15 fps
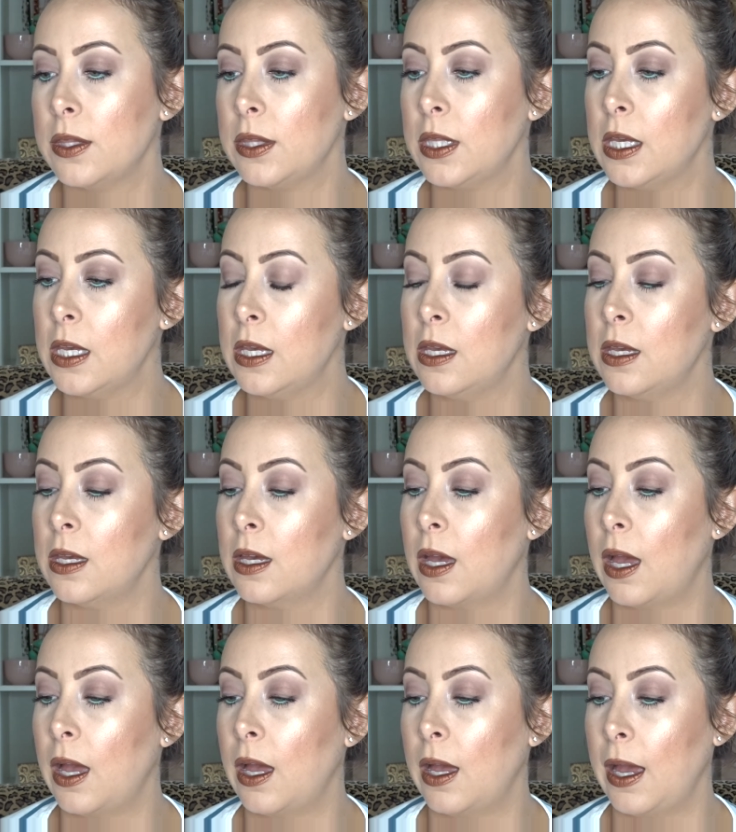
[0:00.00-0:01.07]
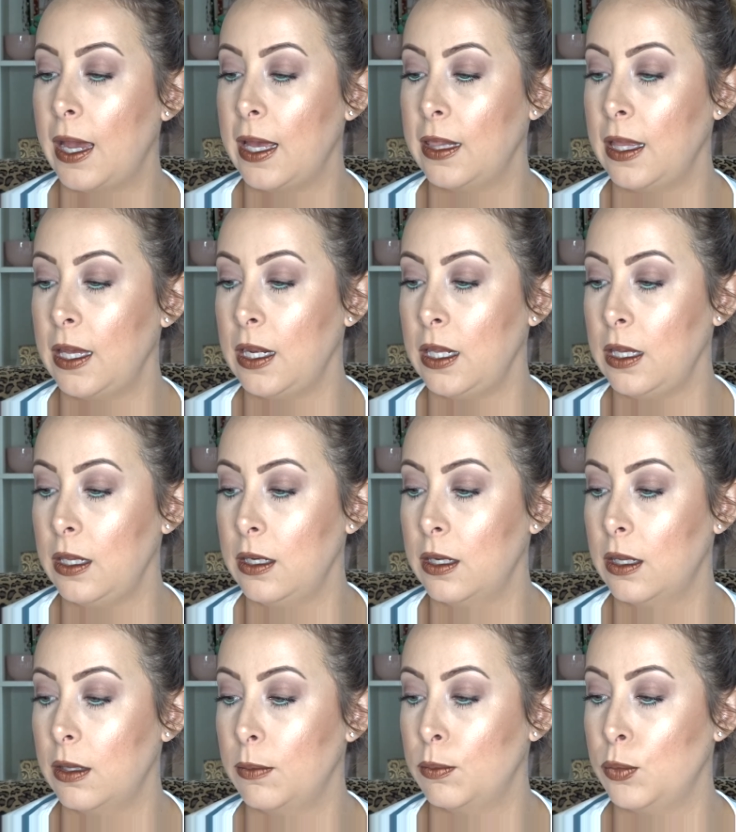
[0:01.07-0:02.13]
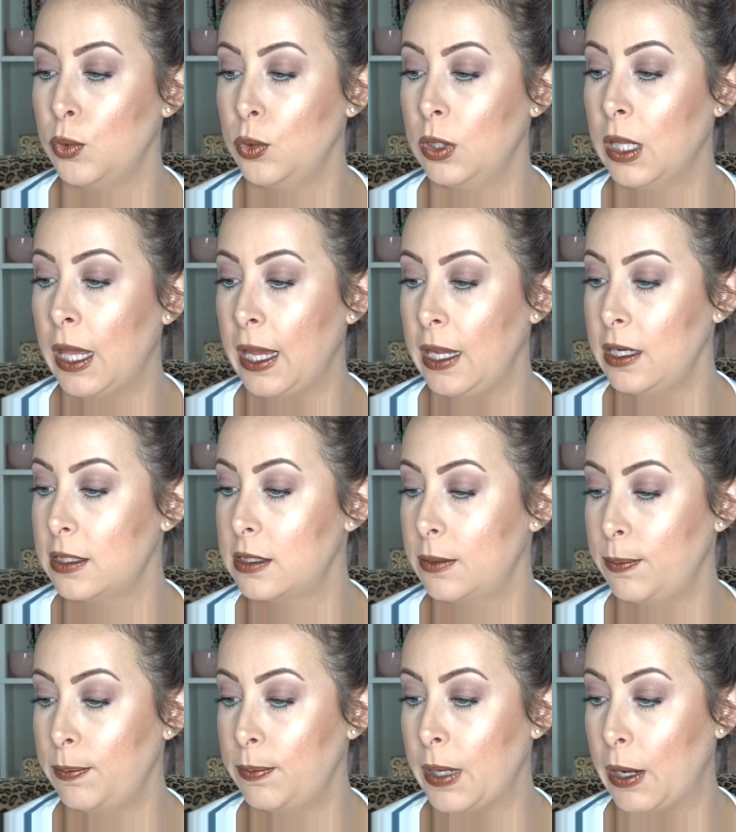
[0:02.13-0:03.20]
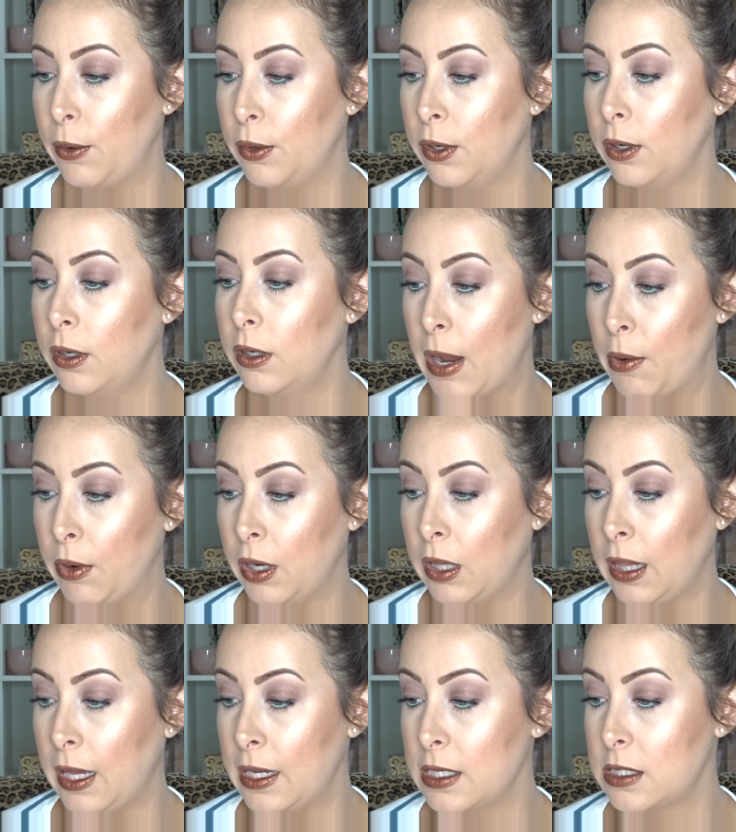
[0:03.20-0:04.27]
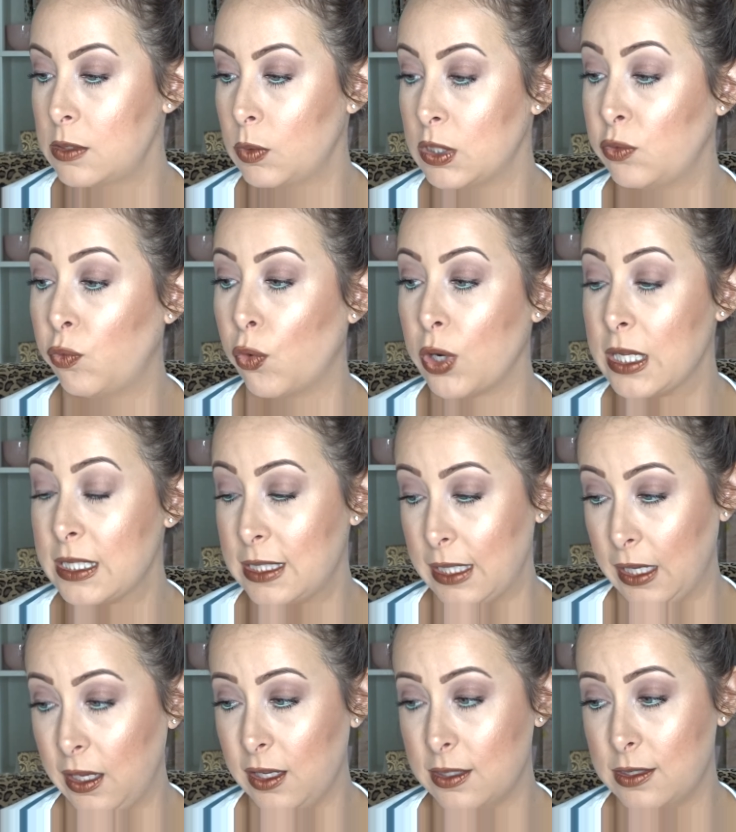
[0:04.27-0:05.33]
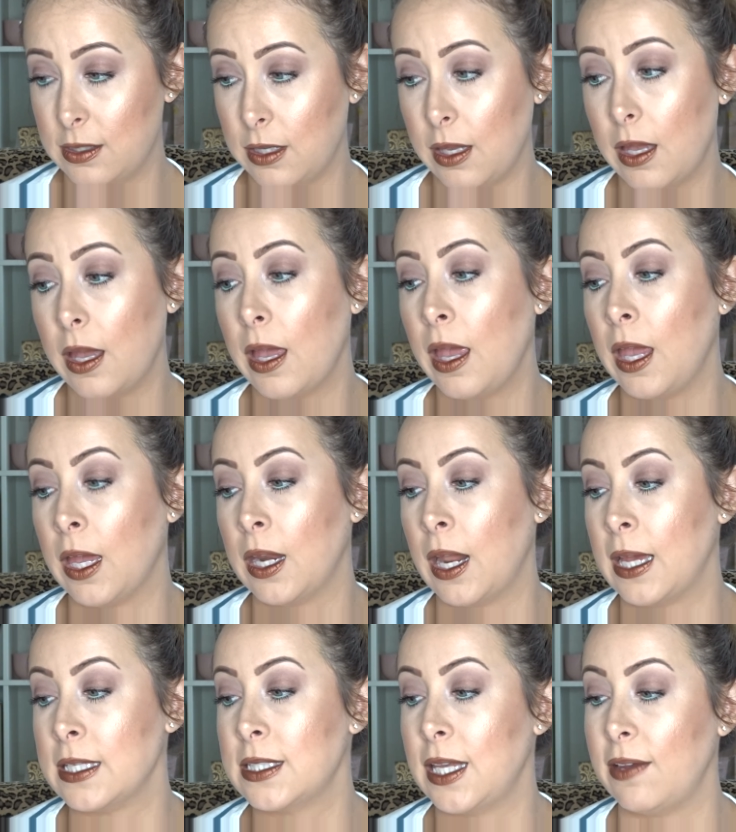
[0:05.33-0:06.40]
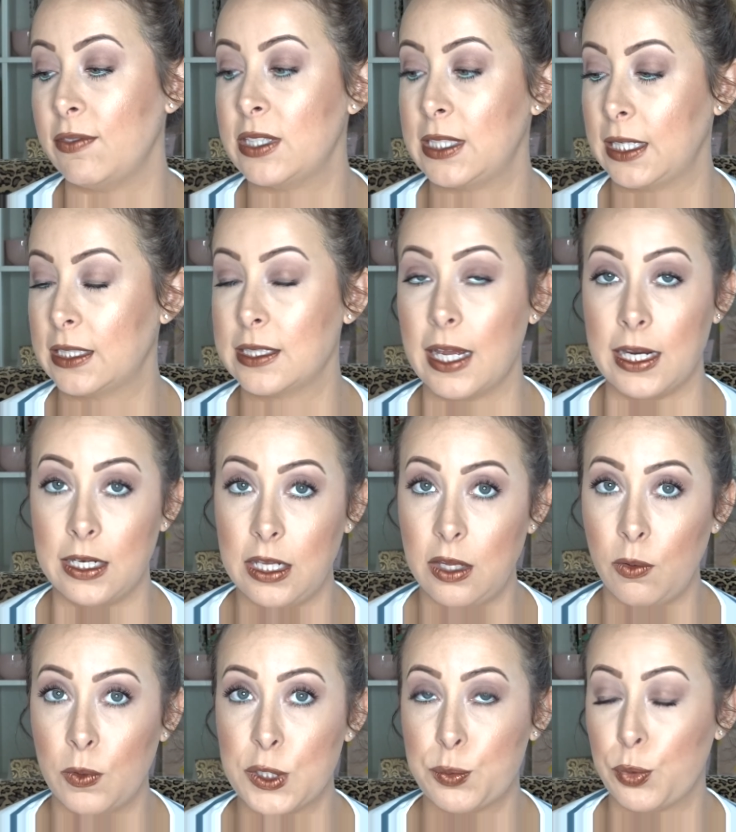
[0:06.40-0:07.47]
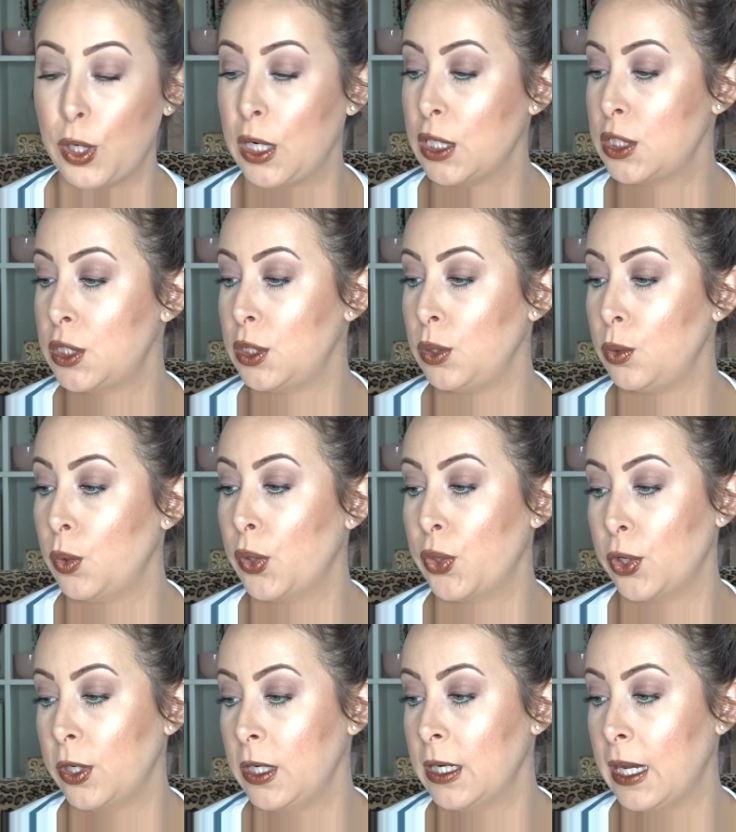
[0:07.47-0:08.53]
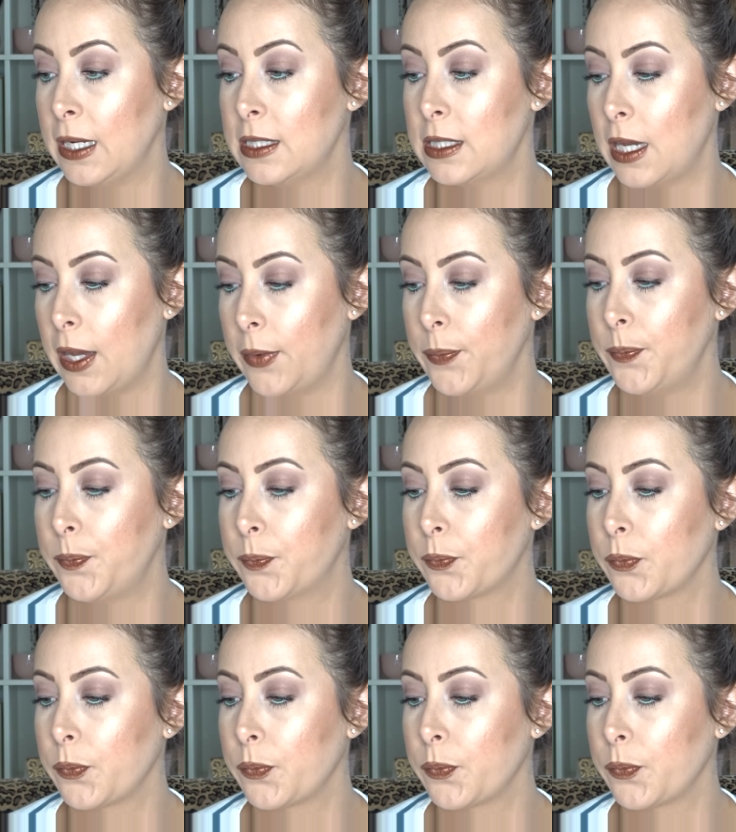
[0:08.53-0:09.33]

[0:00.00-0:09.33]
The Highlighting Mood Light Powder Hourglass was $46, and I saved $6.90, which brought it to $39.10.